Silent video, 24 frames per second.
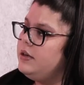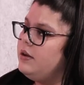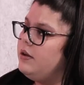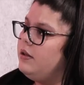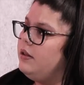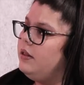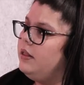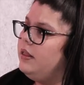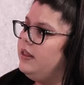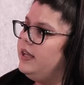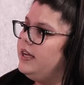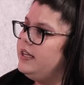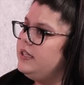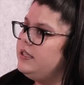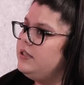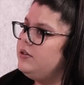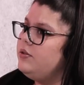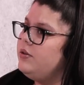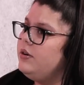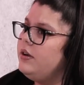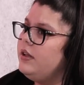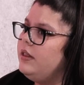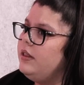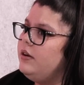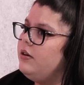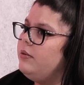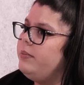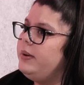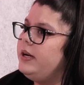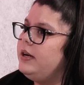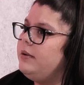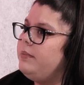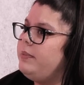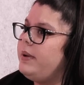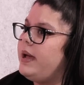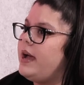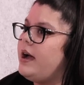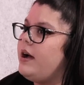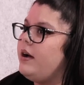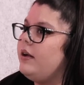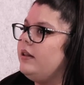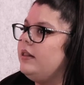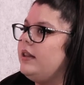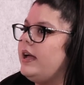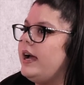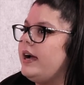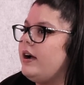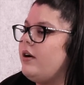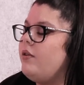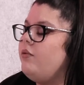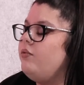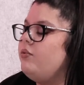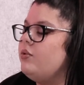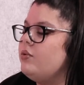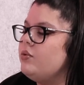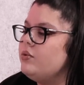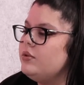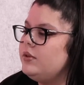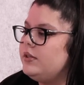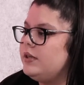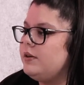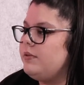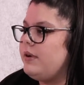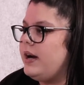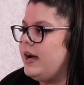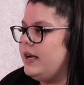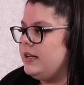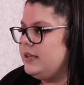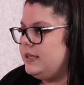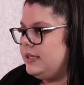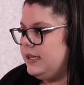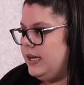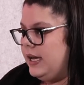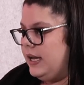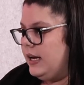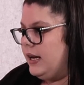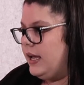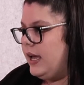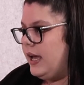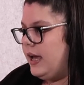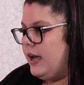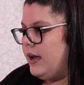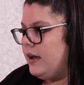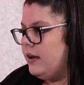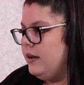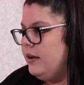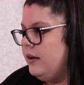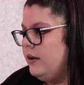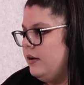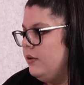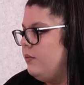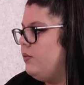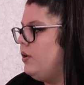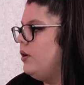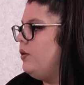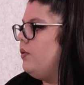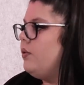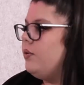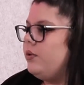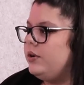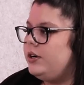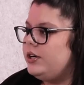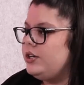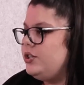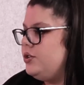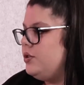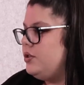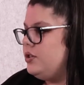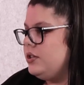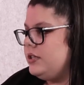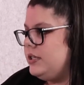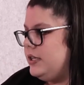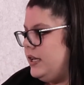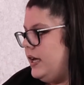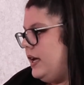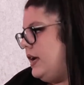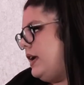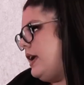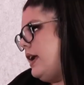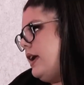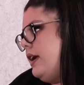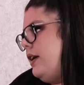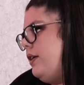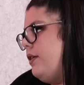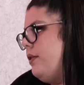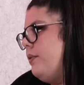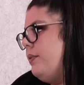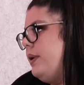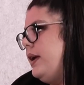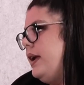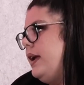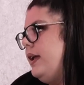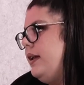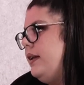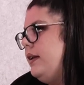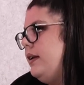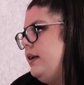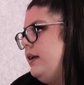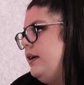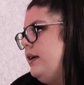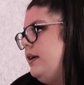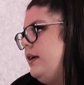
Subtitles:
let's talk a little bit about like rules around skincare. What order should your skincare go in?